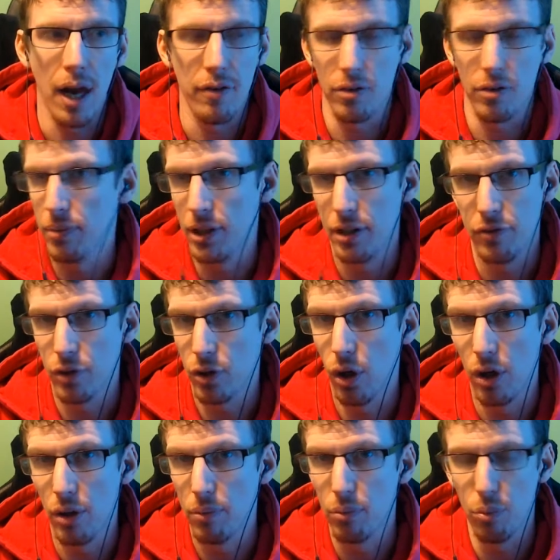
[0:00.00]
I've completely
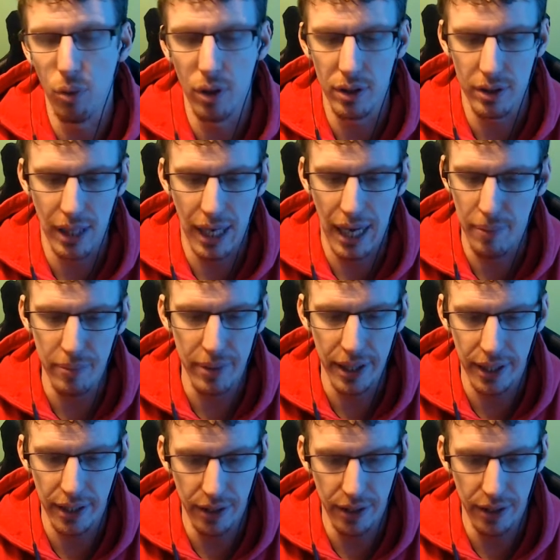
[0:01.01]
forgotten what's happening,